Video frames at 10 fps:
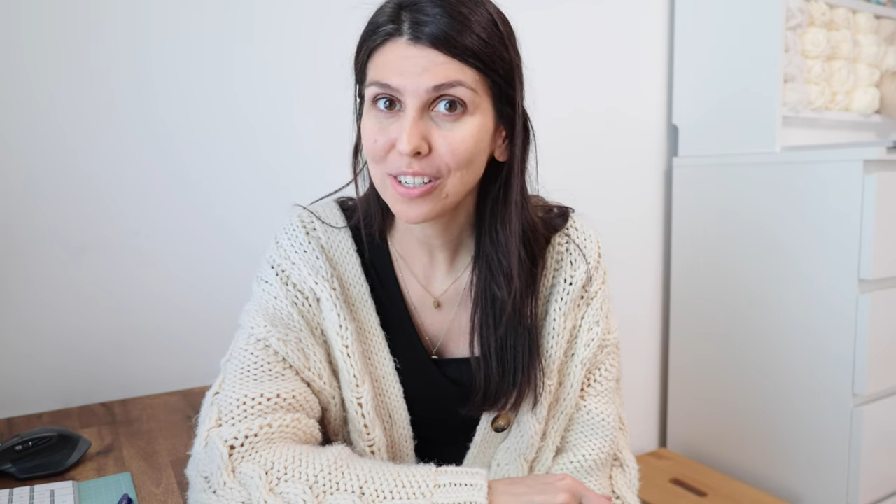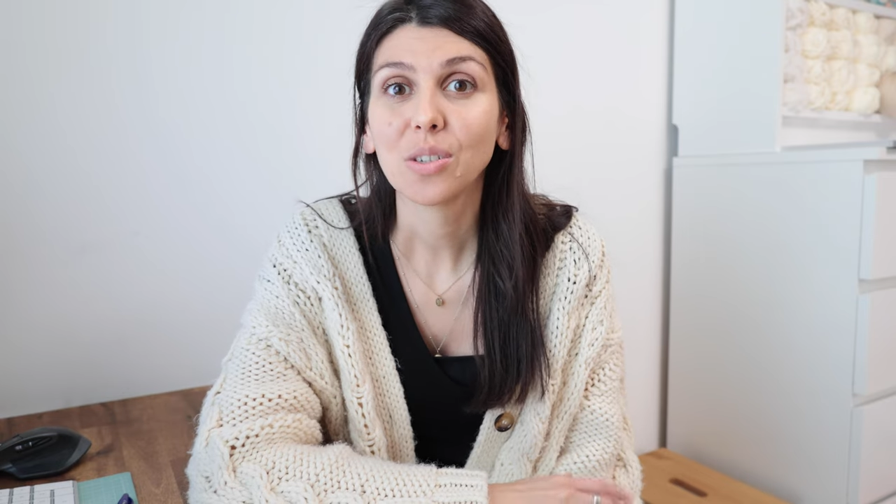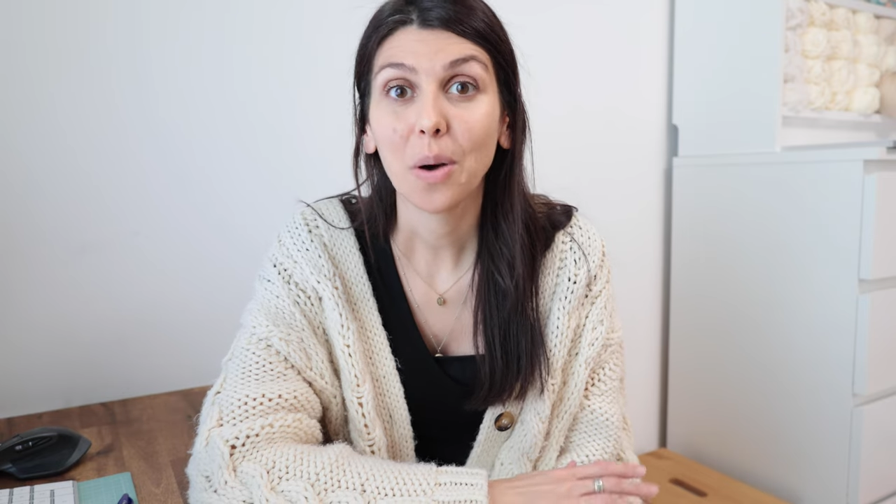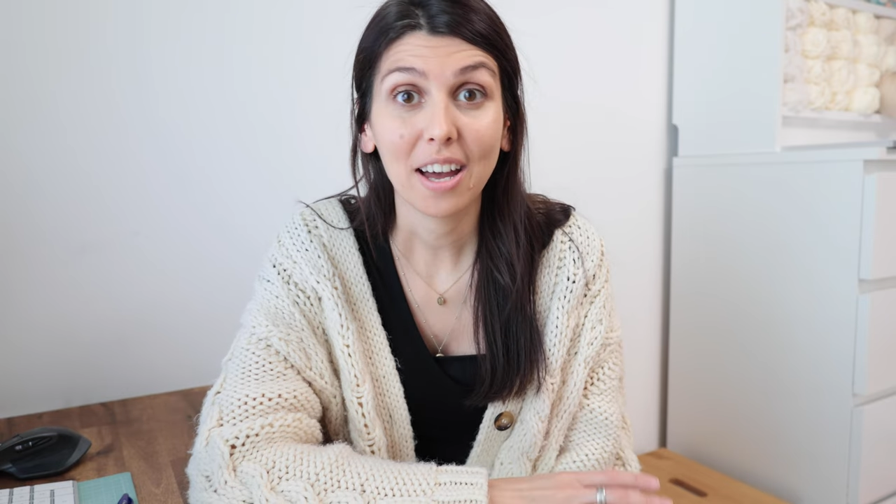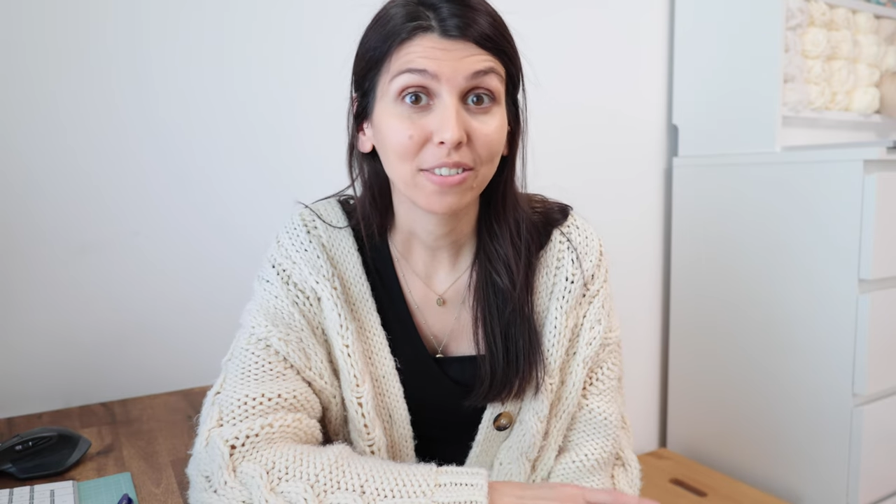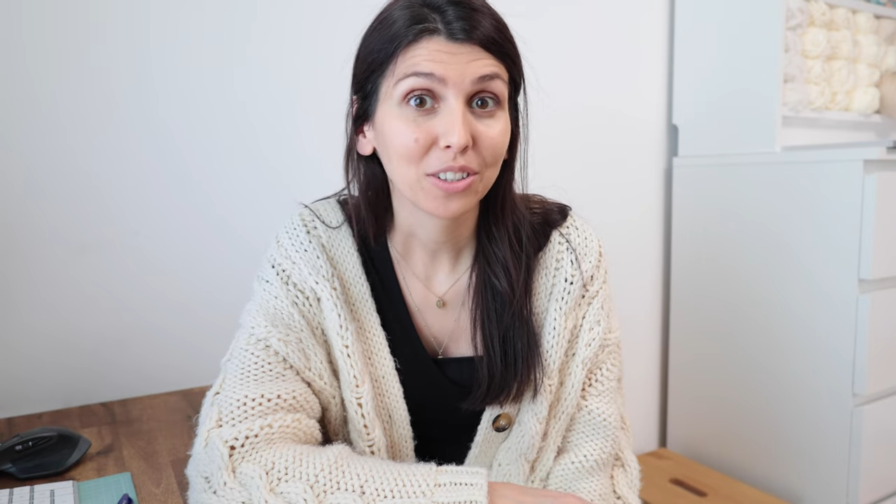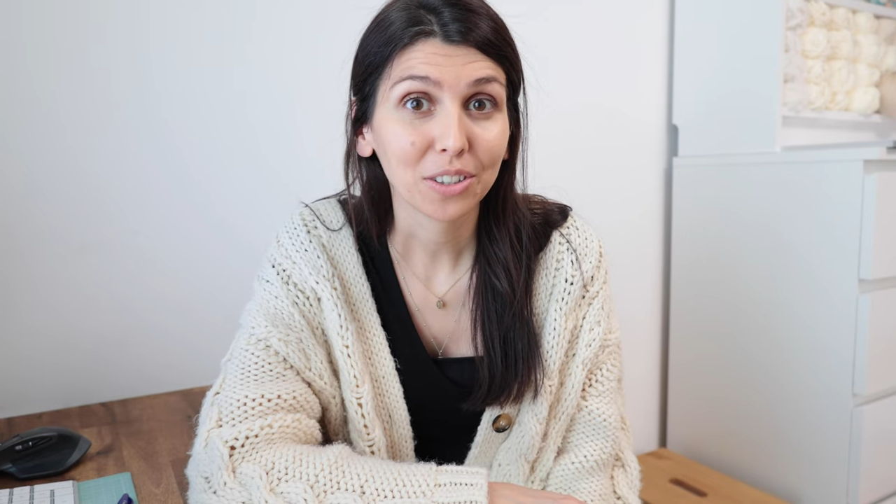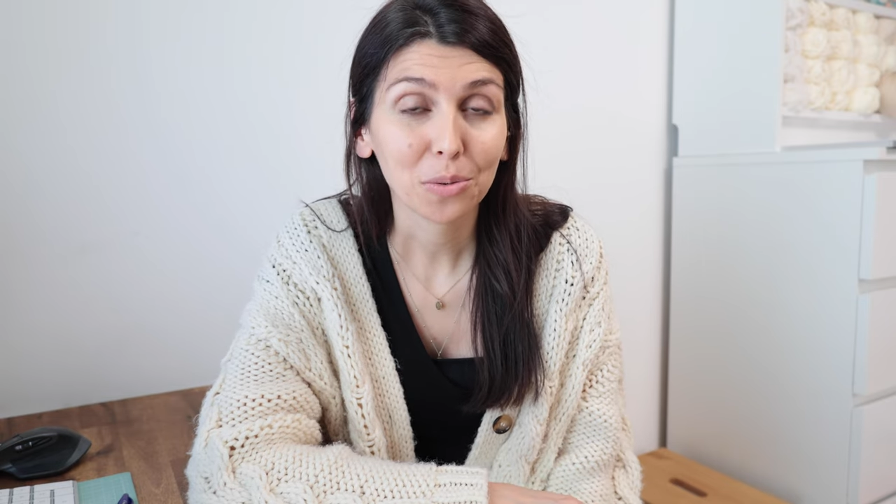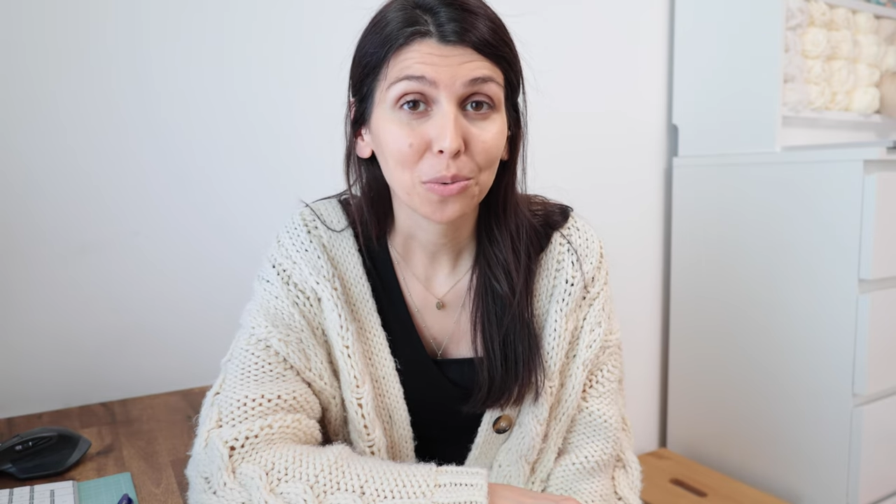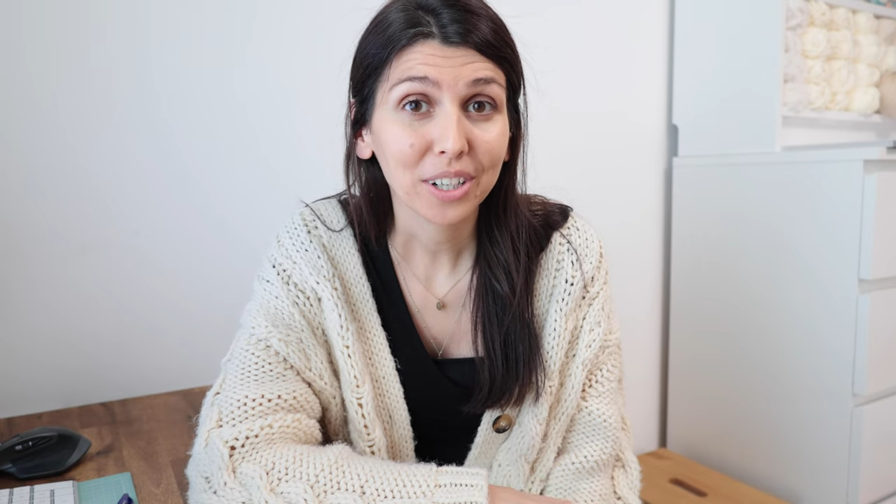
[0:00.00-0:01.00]
So after
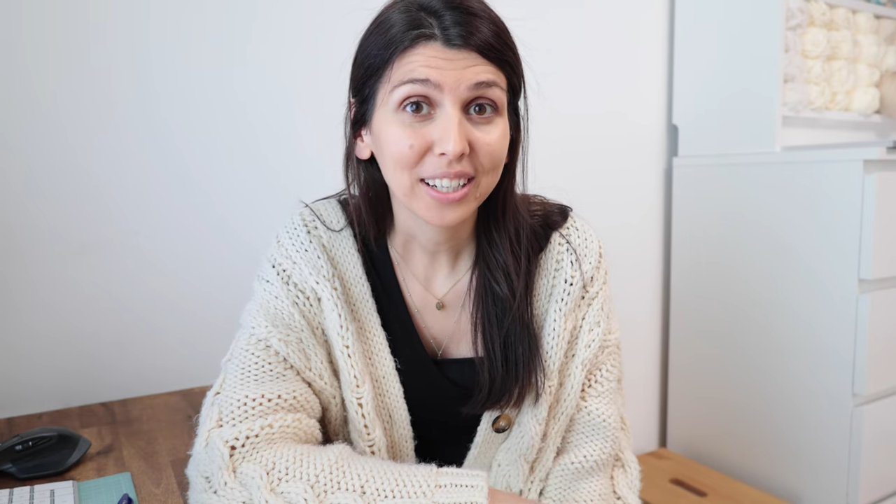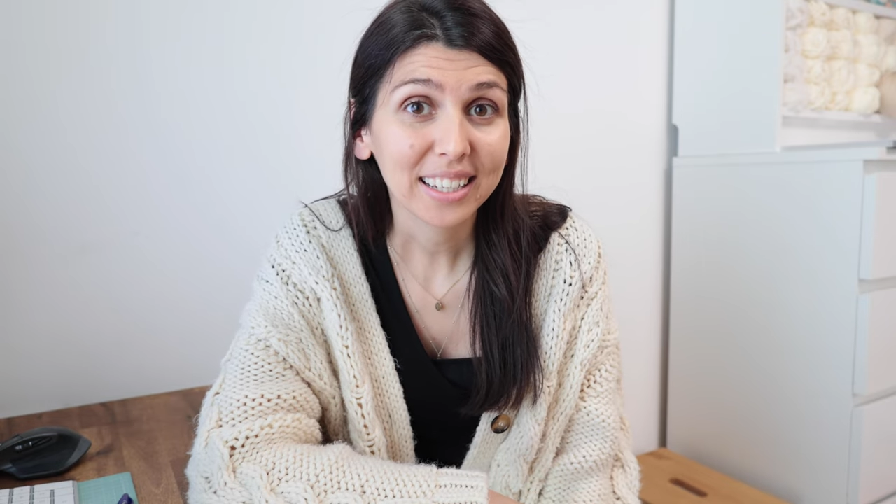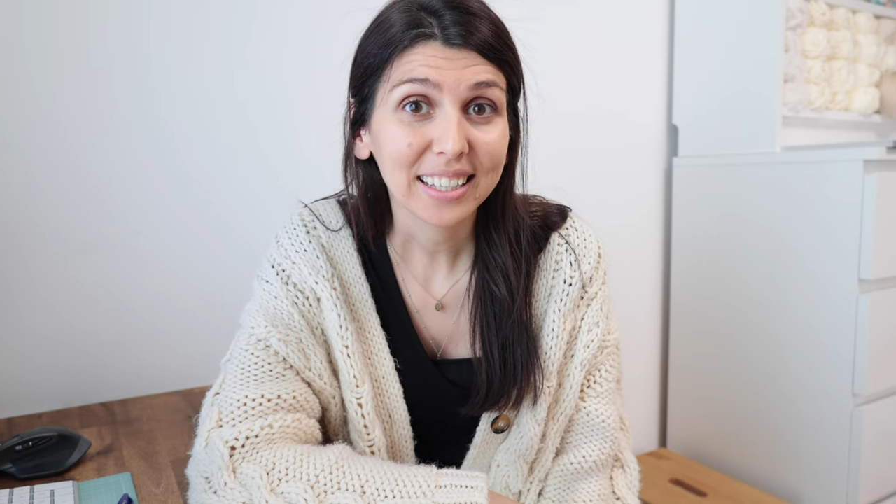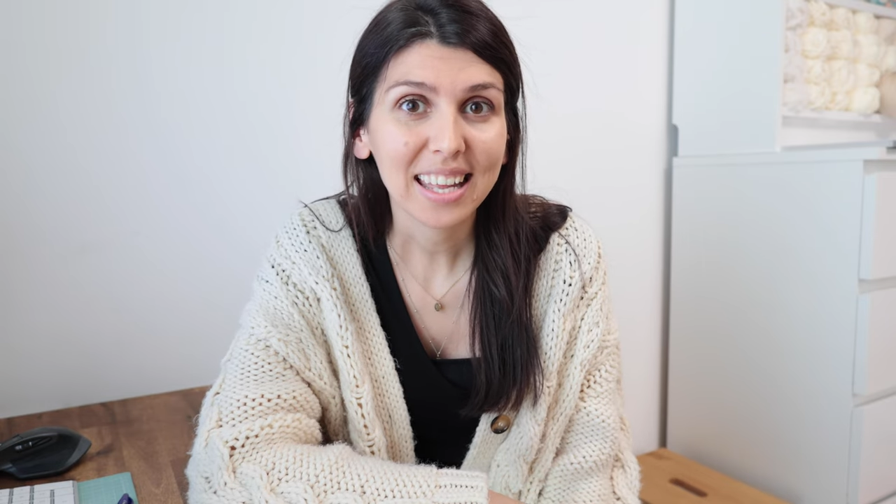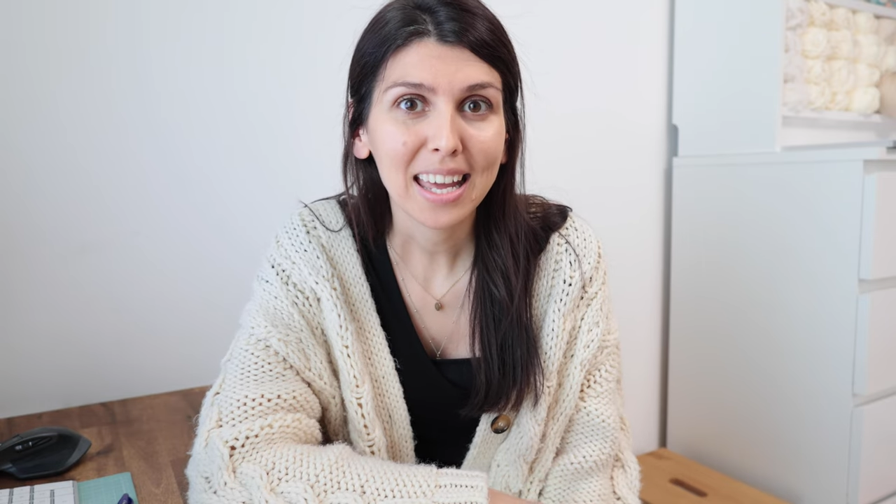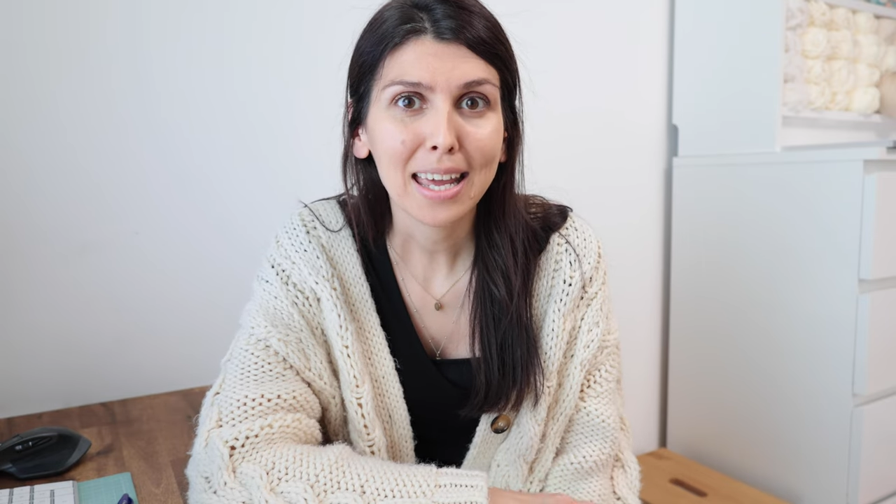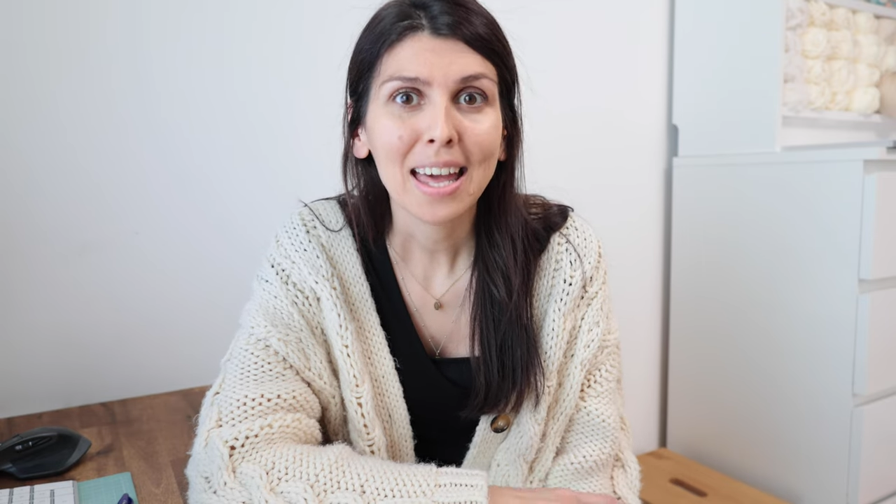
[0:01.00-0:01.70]
the working day,